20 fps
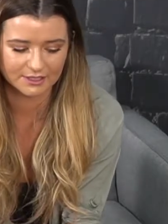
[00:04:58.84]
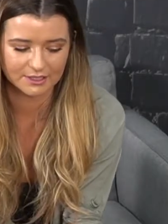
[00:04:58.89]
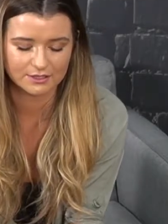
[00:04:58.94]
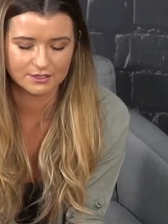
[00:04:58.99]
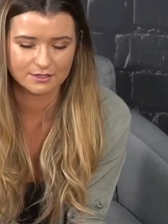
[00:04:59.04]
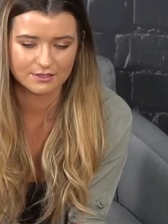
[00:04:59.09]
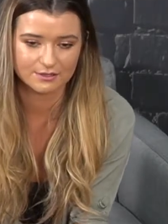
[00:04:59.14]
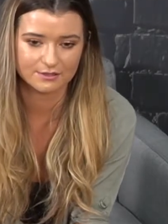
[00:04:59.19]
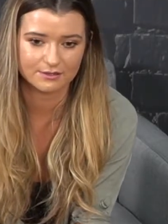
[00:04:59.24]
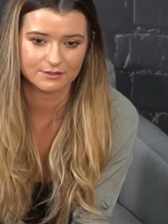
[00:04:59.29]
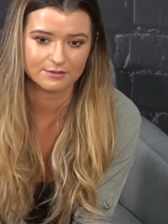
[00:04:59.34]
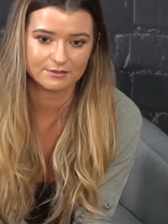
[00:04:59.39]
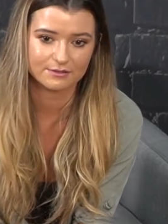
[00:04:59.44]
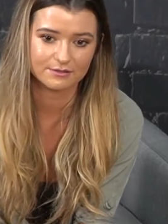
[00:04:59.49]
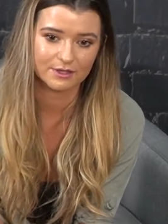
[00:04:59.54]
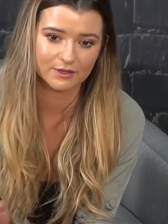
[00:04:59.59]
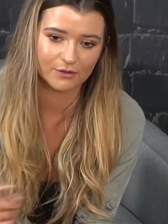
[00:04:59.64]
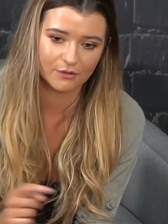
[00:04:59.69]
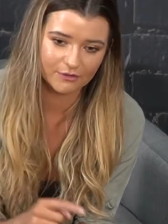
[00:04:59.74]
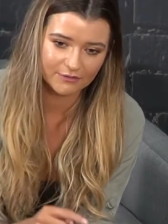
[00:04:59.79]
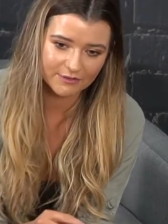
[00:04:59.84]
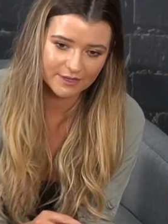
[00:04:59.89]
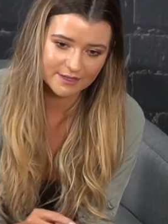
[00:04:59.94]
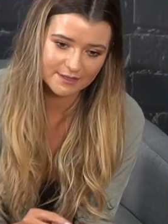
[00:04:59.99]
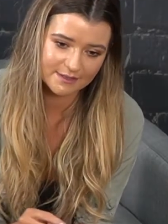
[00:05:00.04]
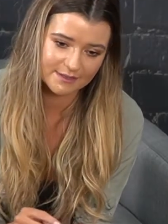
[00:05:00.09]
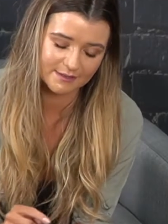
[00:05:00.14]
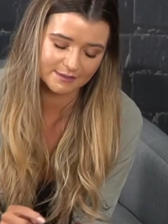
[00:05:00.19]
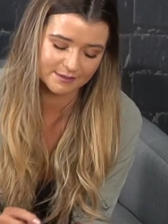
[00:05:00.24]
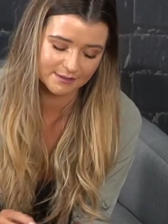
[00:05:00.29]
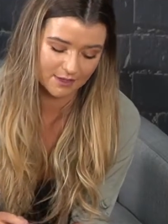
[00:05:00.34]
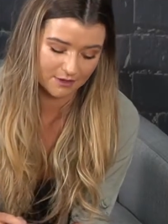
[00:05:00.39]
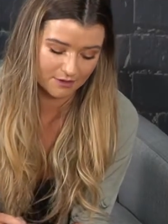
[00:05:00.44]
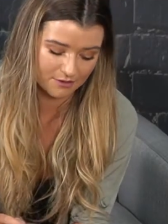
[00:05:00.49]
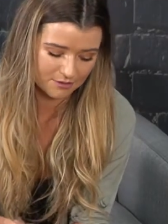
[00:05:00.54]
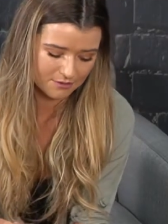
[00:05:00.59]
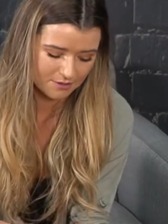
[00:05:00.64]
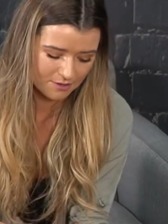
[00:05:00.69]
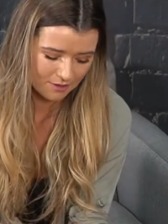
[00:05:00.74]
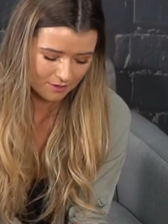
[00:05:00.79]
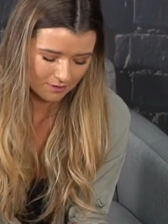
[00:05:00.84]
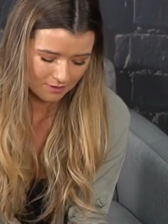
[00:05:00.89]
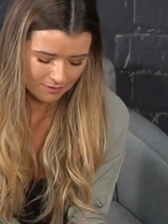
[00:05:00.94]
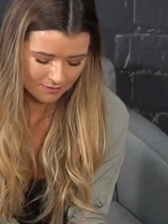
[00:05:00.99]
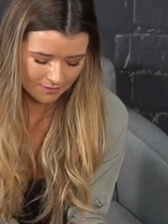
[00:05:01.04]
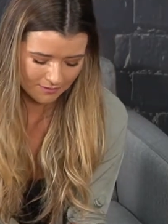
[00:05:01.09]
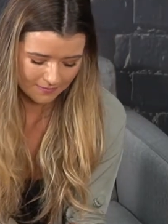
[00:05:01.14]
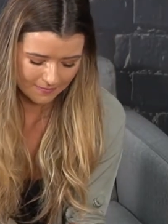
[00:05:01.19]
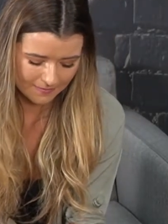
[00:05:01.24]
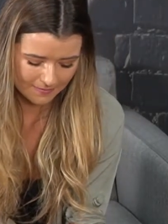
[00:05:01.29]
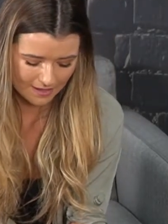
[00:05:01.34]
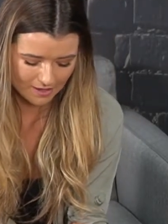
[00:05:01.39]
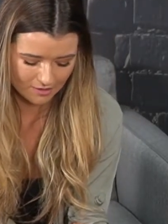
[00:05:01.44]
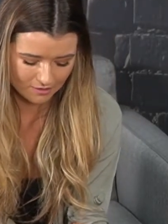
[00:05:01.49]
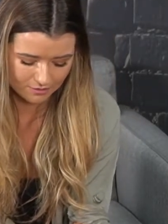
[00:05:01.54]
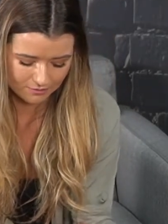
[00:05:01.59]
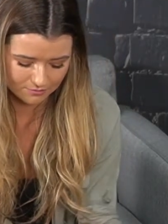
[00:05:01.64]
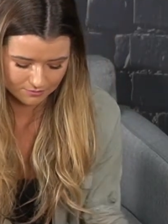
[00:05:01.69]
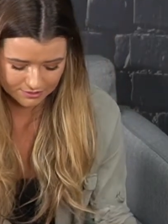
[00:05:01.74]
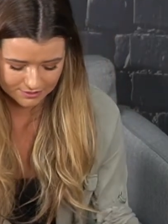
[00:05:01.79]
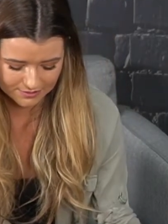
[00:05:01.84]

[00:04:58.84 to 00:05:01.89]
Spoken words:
into the office, so that I would